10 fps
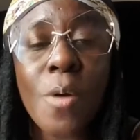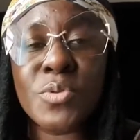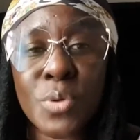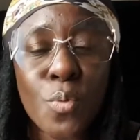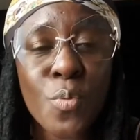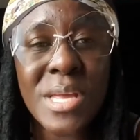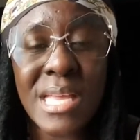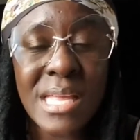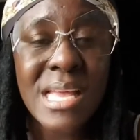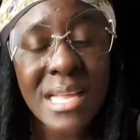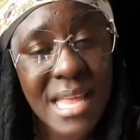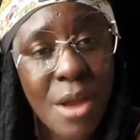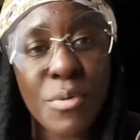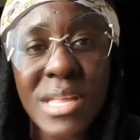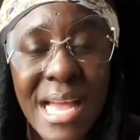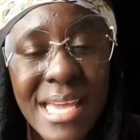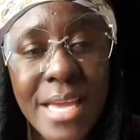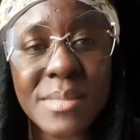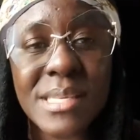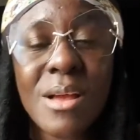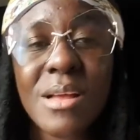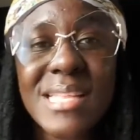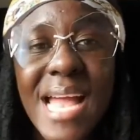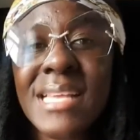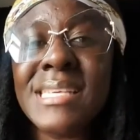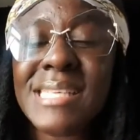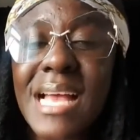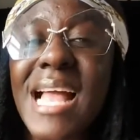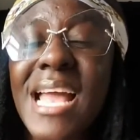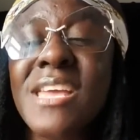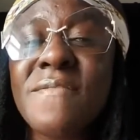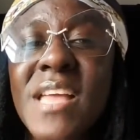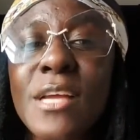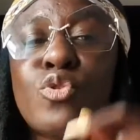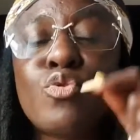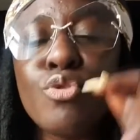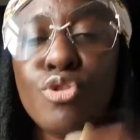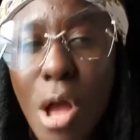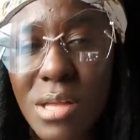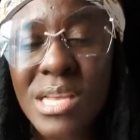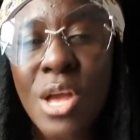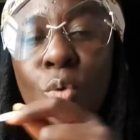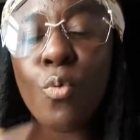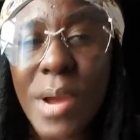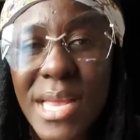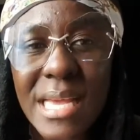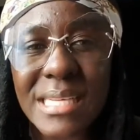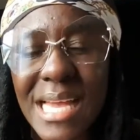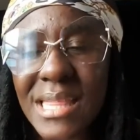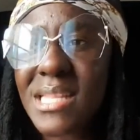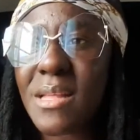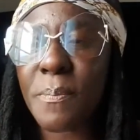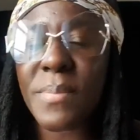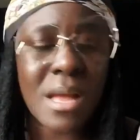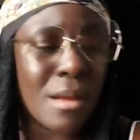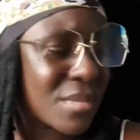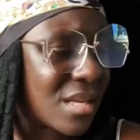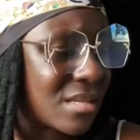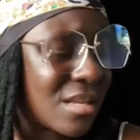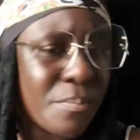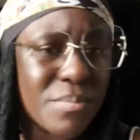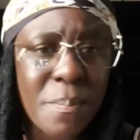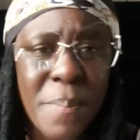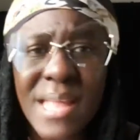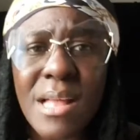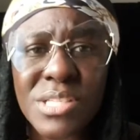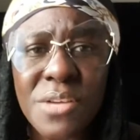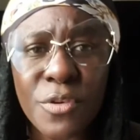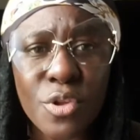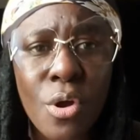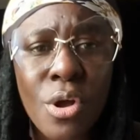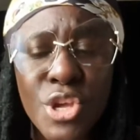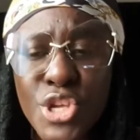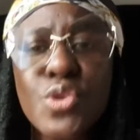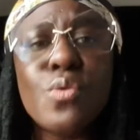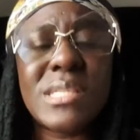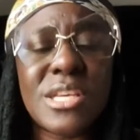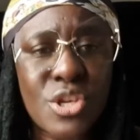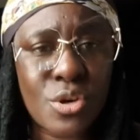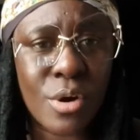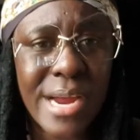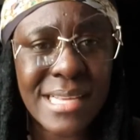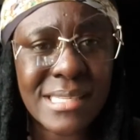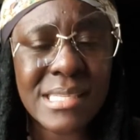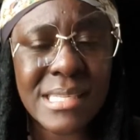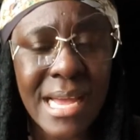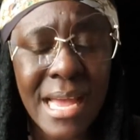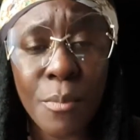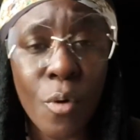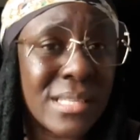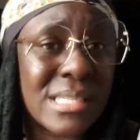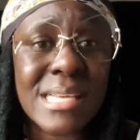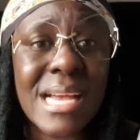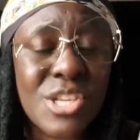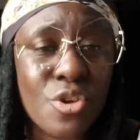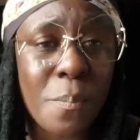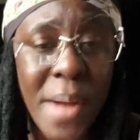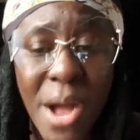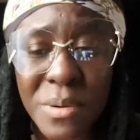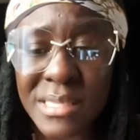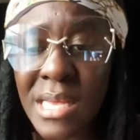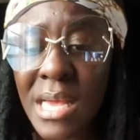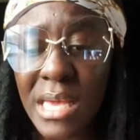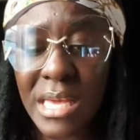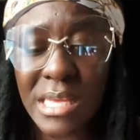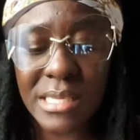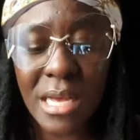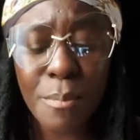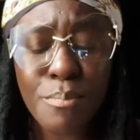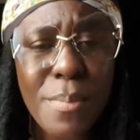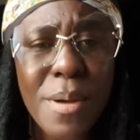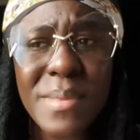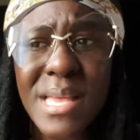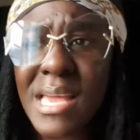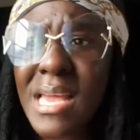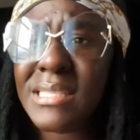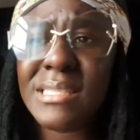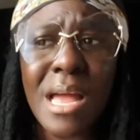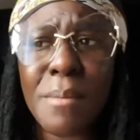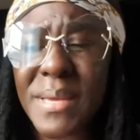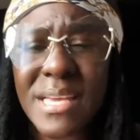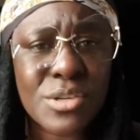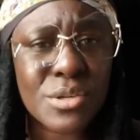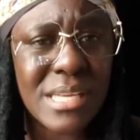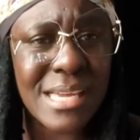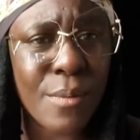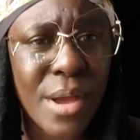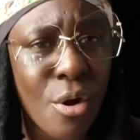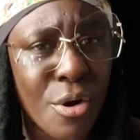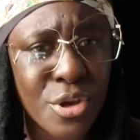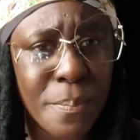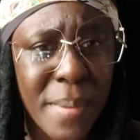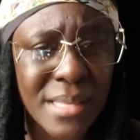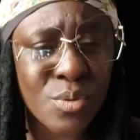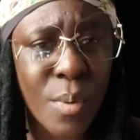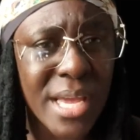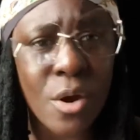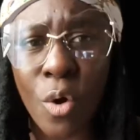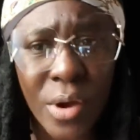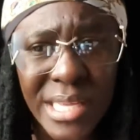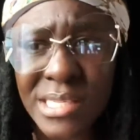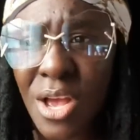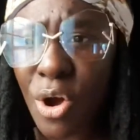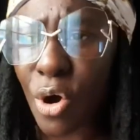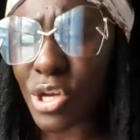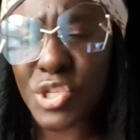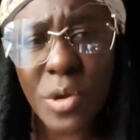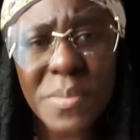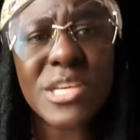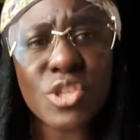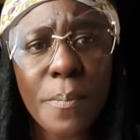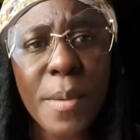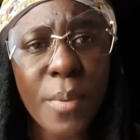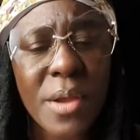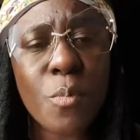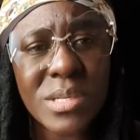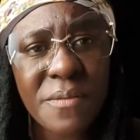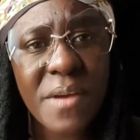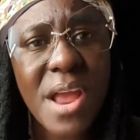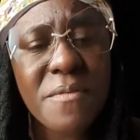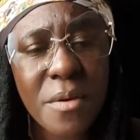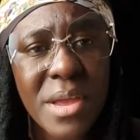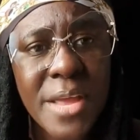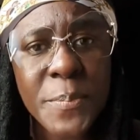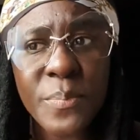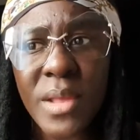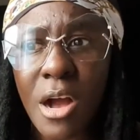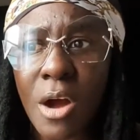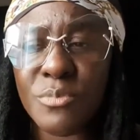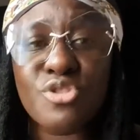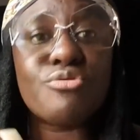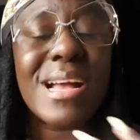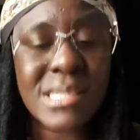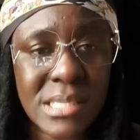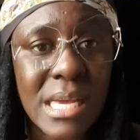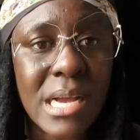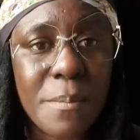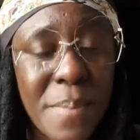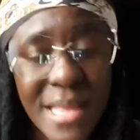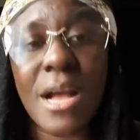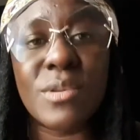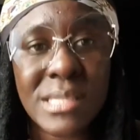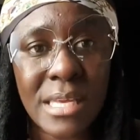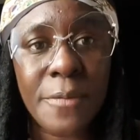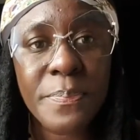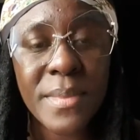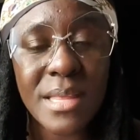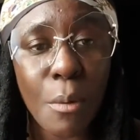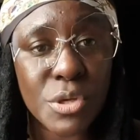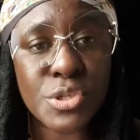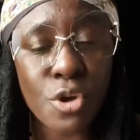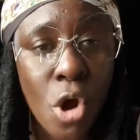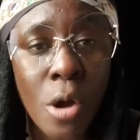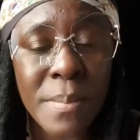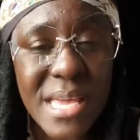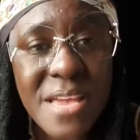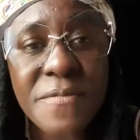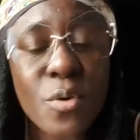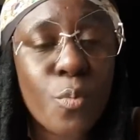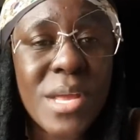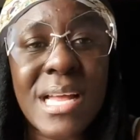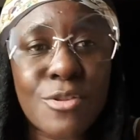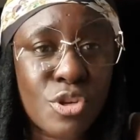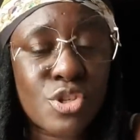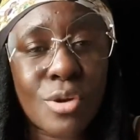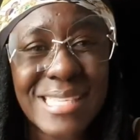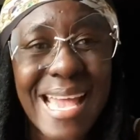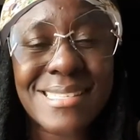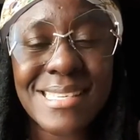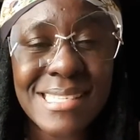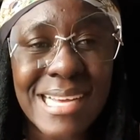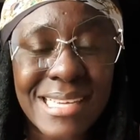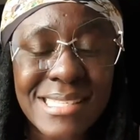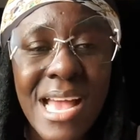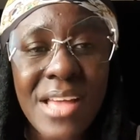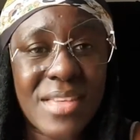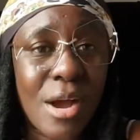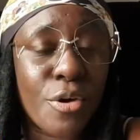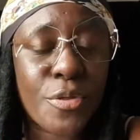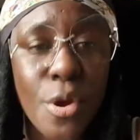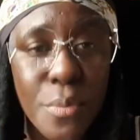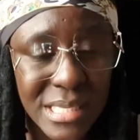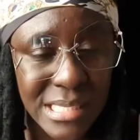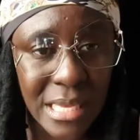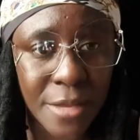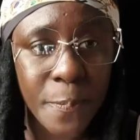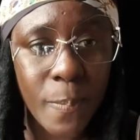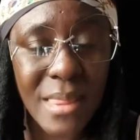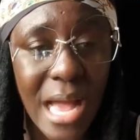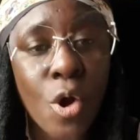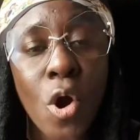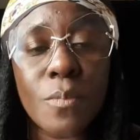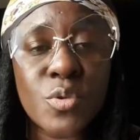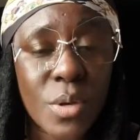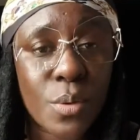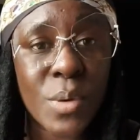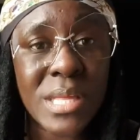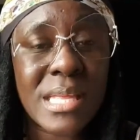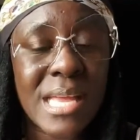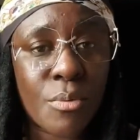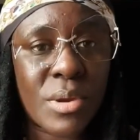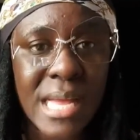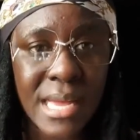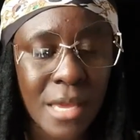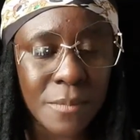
comes with winning the arena games. Then he said that if they do not win it, I think the penalty for not using your exercising your powers is probably Biggie's gonna take away all your Betway coins or something. But it was a very, very drastic penalty that was to come if the winner does not exercise their authority that comes with winning the arena